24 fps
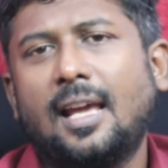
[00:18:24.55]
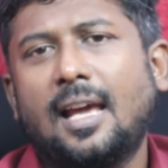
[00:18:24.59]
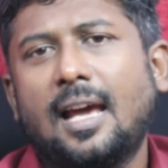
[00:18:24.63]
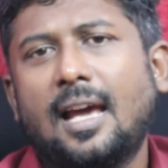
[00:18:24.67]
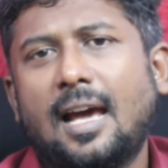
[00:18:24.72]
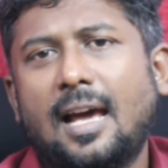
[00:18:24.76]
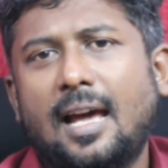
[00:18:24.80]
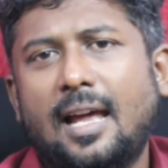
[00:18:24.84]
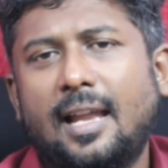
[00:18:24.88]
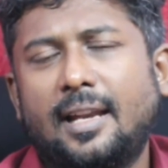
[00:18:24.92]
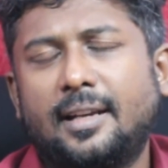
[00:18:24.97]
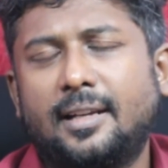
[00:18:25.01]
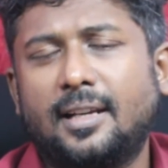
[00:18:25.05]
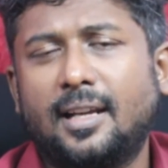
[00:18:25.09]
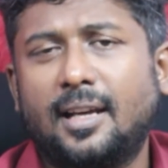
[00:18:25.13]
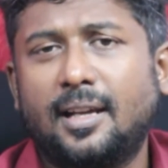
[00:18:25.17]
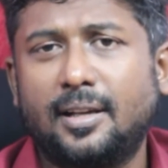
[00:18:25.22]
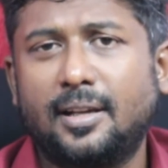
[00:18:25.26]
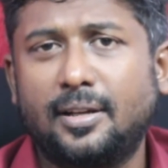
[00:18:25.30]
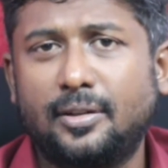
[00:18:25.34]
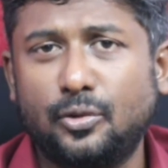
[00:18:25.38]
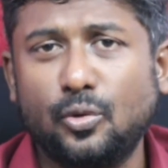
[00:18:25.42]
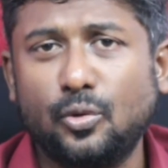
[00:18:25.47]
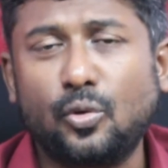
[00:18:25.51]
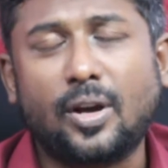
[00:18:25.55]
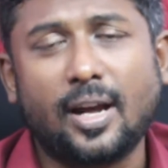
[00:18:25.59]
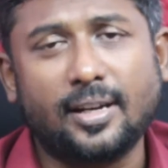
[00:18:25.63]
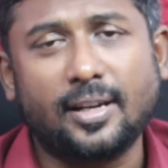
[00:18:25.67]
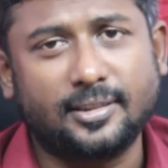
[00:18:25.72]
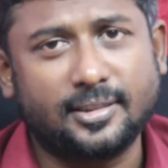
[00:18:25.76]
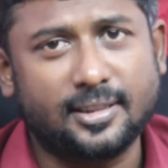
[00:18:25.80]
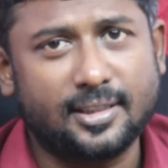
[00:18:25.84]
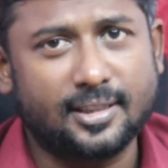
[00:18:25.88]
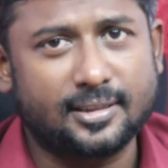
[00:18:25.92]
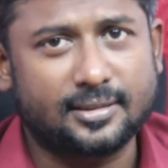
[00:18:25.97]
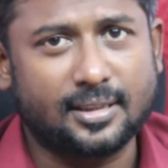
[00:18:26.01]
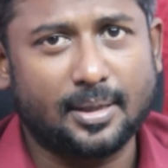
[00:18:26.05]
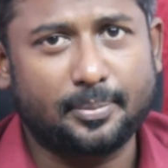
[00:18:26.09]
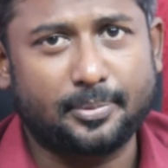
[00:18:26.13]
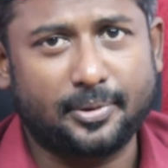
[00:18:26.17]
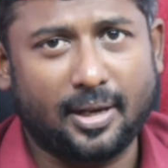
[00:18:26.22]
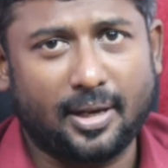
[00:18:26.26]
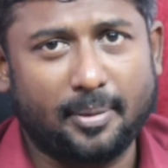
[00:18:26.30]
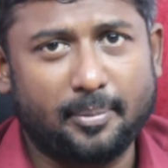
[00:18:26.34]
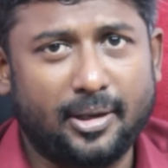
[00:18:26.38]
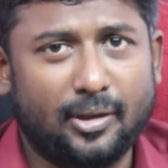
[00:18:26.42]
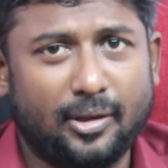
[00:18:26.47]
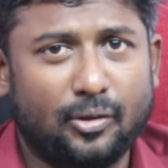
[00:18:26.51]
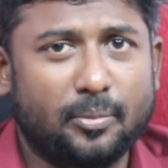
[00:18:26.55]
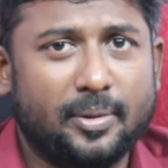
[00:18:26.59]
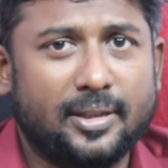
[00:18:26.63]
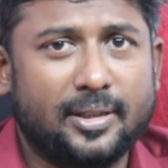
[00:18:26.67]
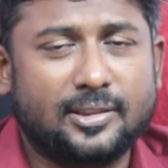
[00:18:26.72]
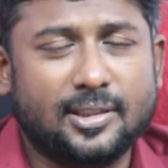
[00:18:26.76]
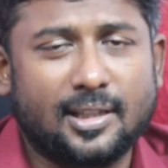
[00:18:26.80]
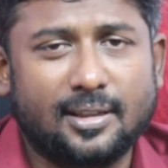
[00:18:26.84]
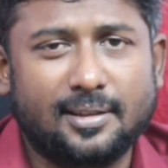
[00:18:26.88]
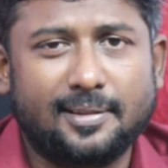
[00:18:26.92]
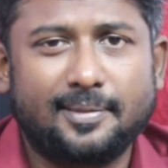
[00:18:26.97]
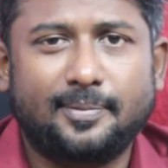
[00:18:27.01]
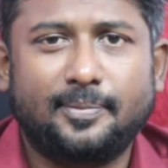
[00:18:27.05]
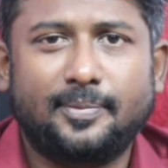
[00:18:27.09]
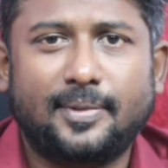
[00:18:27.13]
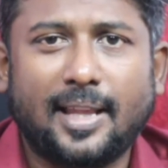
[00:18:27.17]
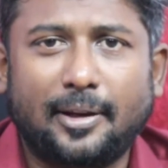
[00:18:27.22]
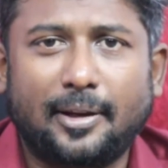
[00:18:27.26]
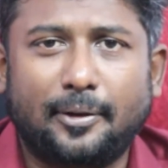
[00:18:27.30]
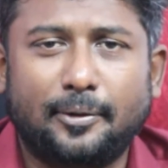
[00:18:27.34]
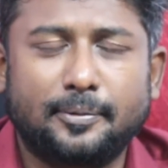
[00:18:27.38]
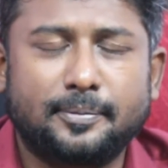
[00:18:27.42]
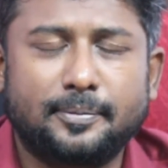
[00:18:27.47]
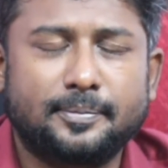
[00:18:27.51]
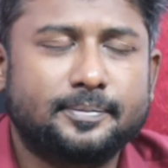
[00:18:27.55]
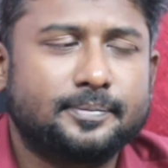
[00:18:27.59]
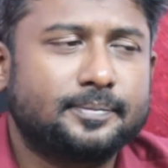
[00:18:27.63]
And do consider subscribing to my channel. Thank you.